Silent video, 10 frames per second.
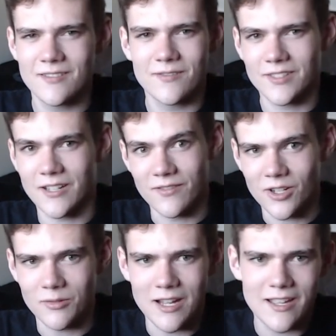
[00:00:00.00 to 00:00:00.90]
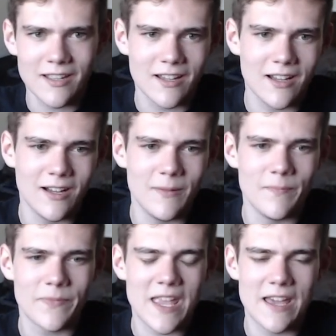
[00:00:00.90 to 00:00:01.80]
like far away.
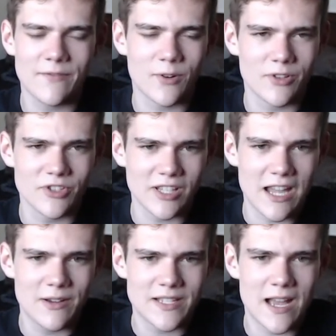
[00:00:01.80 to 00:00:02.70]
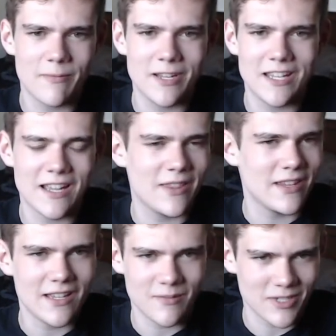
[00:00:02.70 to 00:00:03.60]
And 4th of July was happening, and
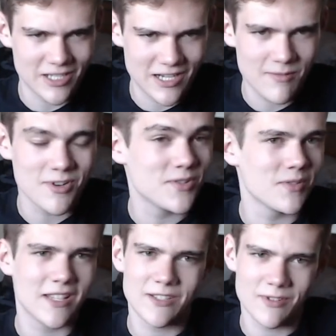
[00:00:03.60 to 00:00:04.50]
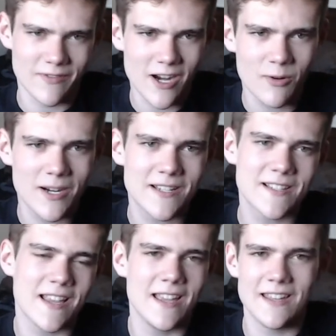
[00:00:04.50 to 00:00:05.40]
he had a bunch of neighbors who were like doing
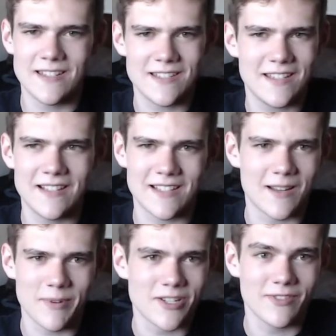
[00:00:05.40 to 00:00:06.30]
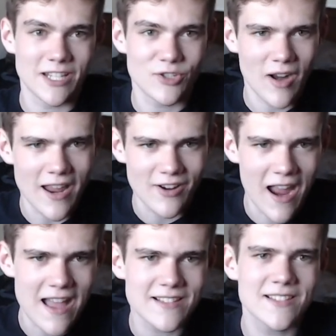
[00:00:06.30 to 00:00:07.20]
fireworks, and it's like a bunch of like dry
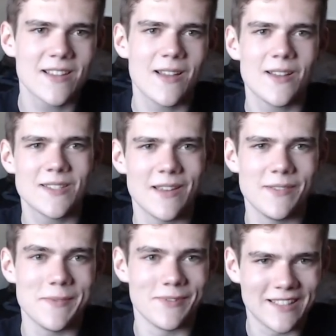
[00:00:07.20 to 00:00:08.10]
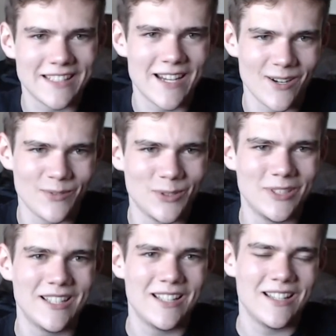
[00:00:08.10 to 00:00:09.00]
grass, so you have to be really
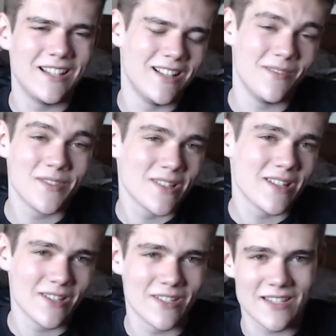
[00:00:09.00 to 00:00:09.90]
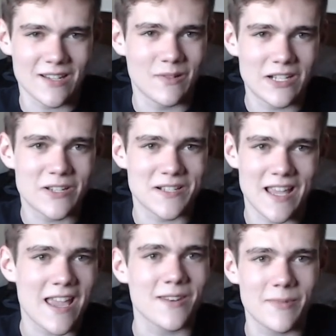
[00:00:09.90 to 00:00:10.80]
careful. So he was just like watching the
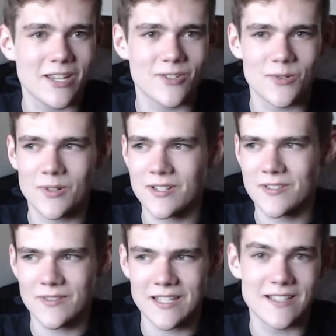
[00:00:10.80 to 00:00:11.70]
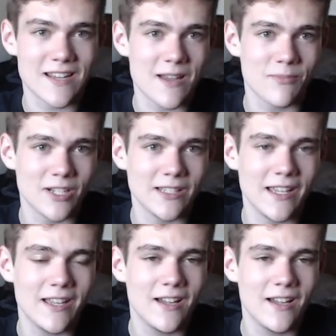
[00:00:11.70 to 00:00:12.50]
land, making sure, so we had to stay up pretty late.